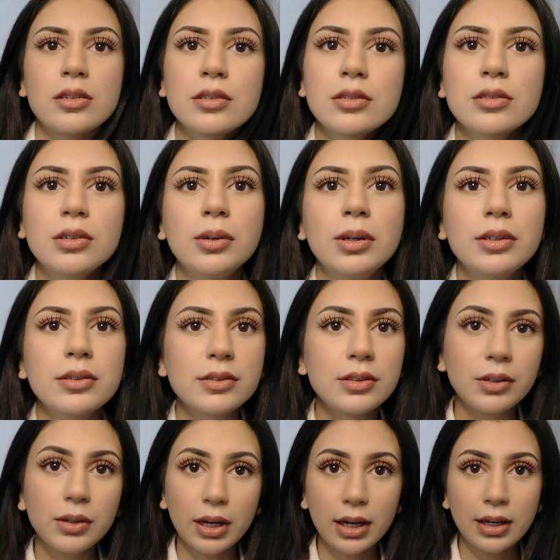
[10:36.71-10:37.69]
so I'll
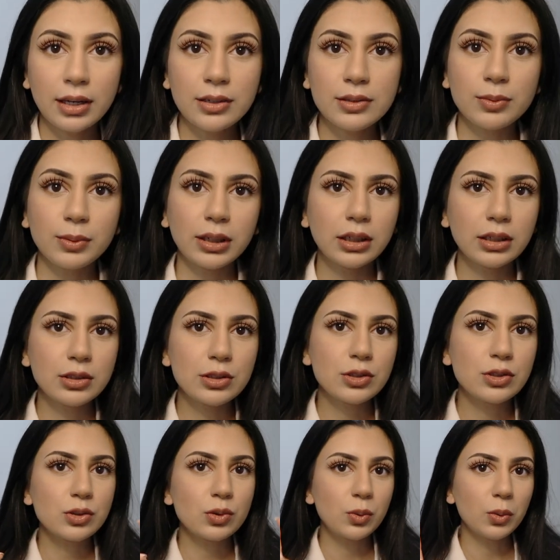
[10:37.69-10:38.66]
see you guys when I get to
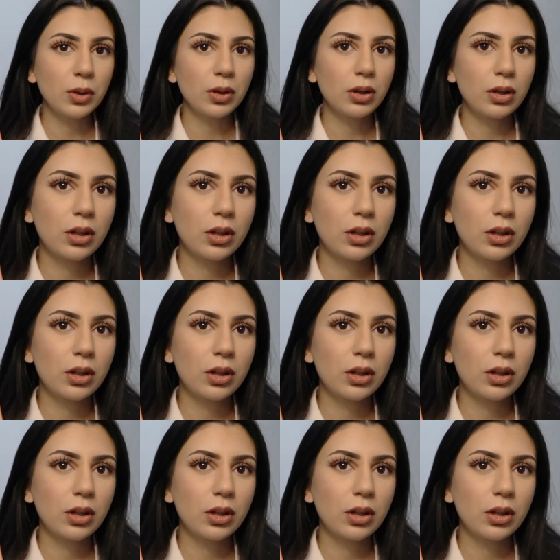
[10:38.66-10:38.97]
school.